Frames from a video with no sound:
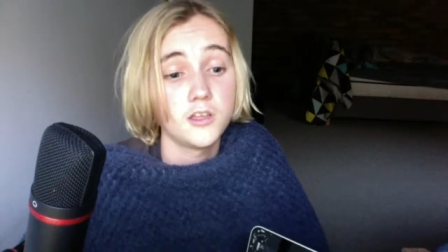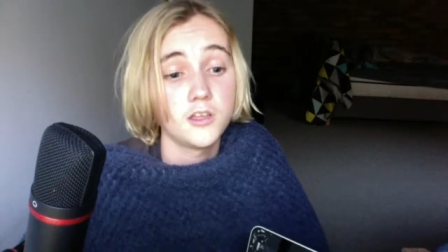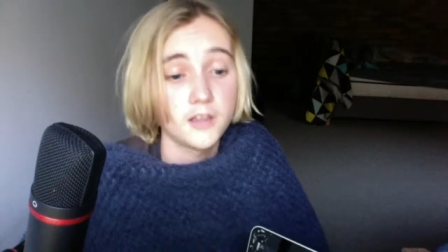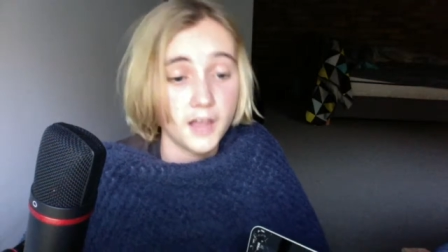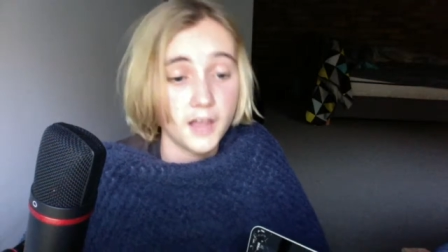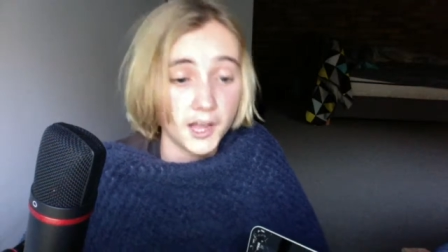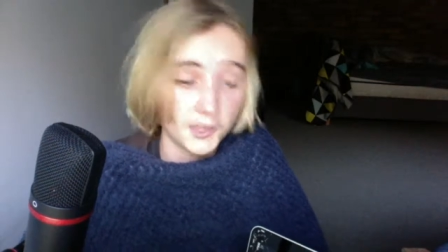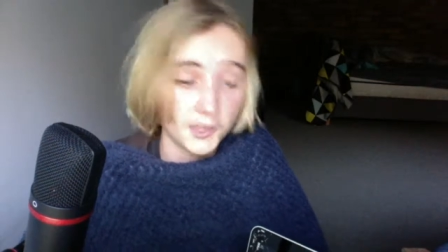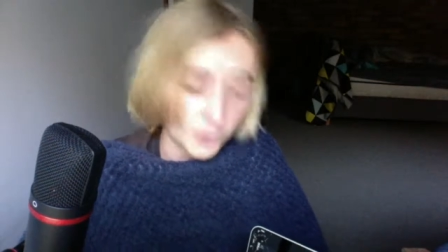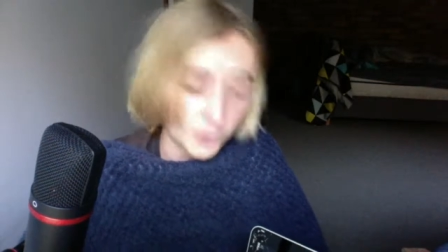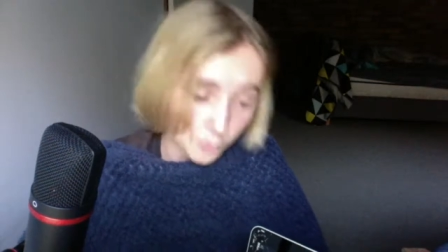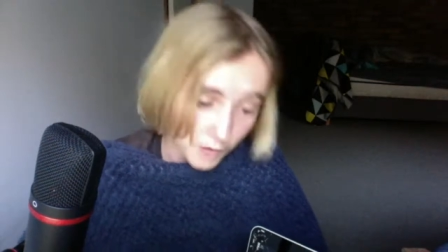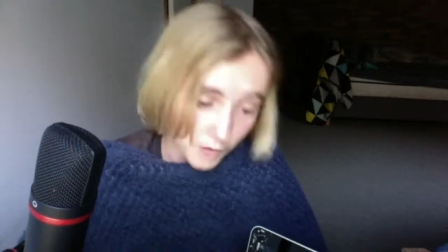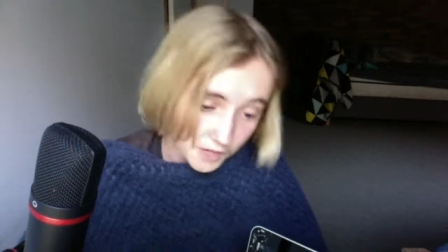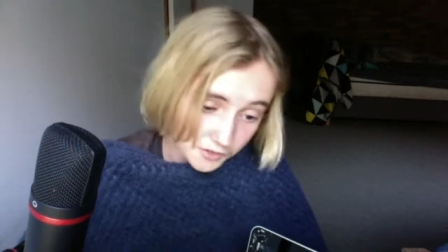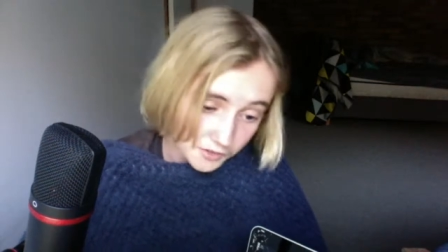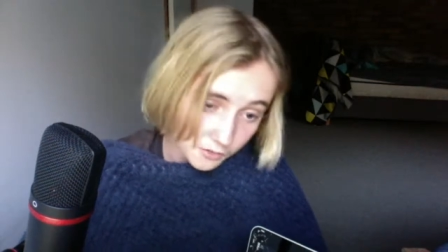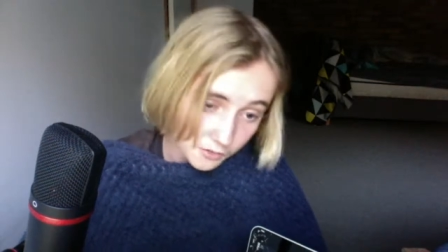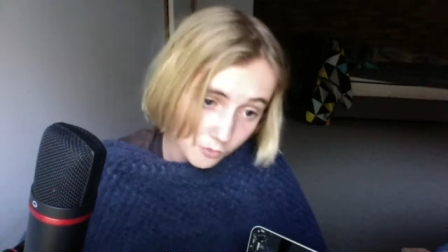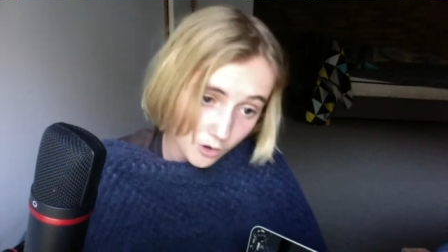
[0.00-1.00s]
And the
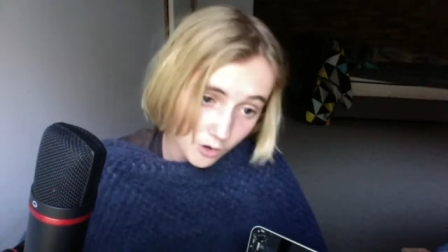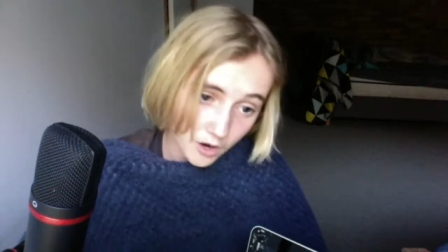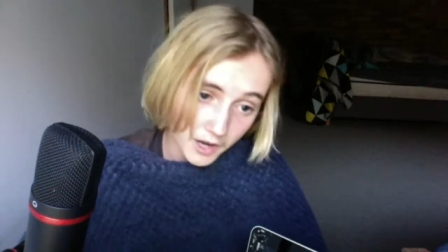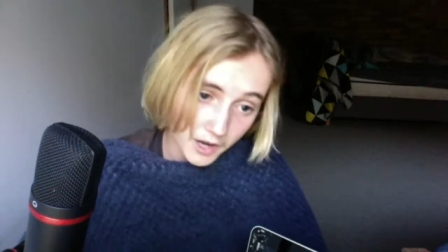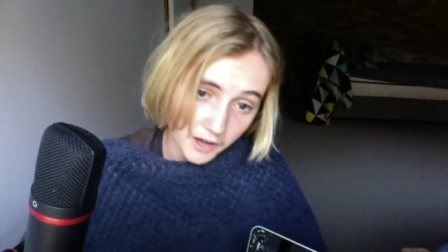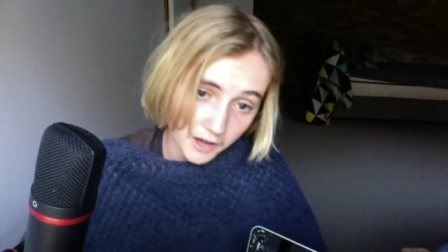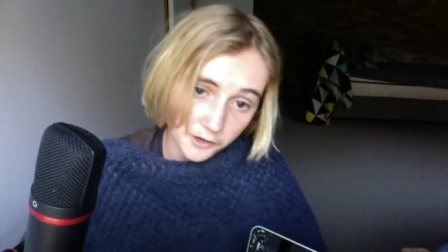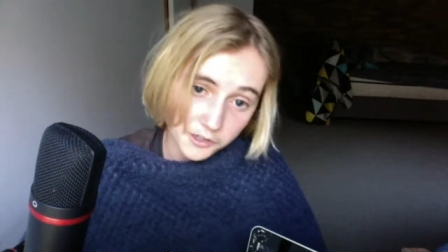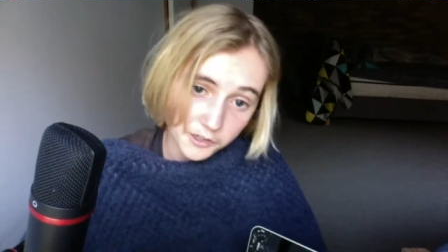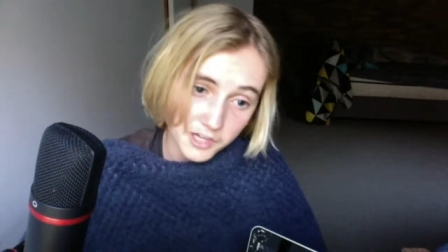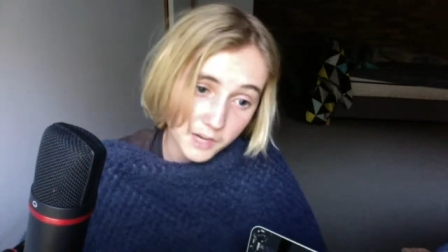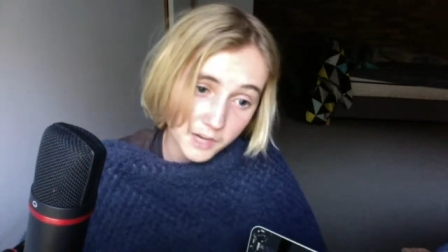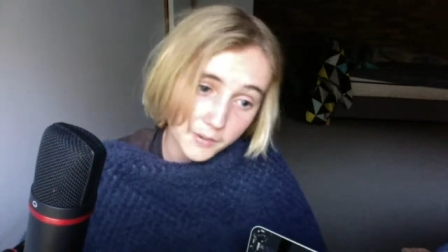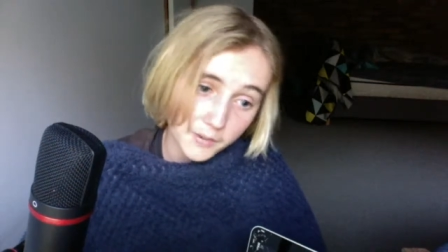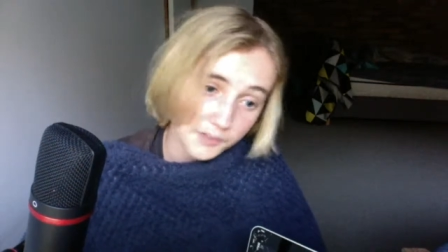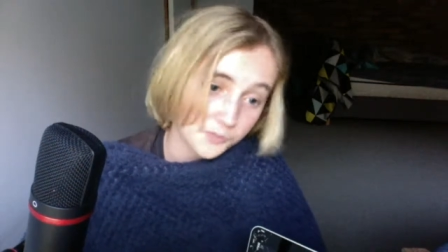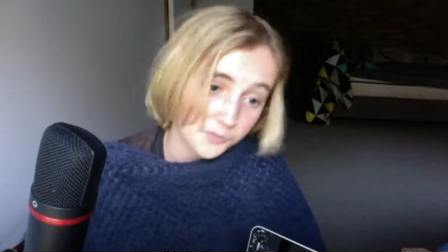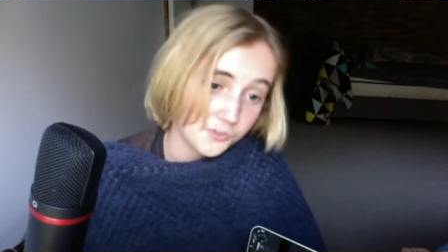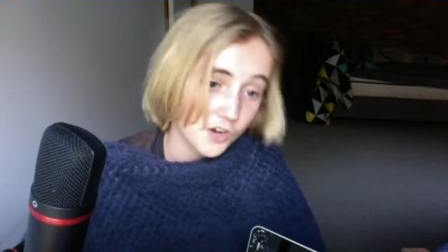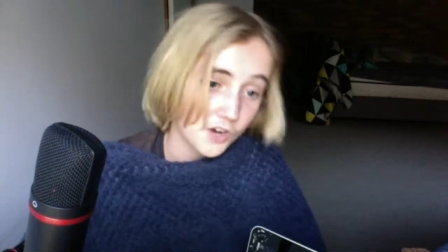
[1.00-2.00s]
reason why I don't care about
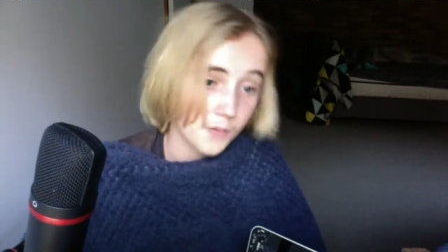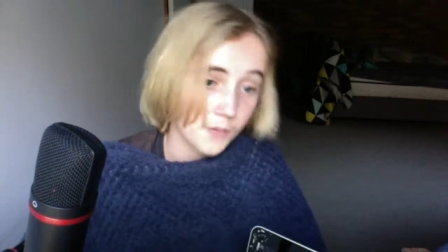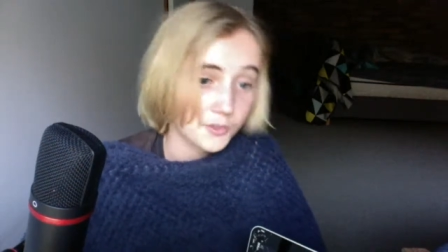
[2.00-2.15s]
subscribers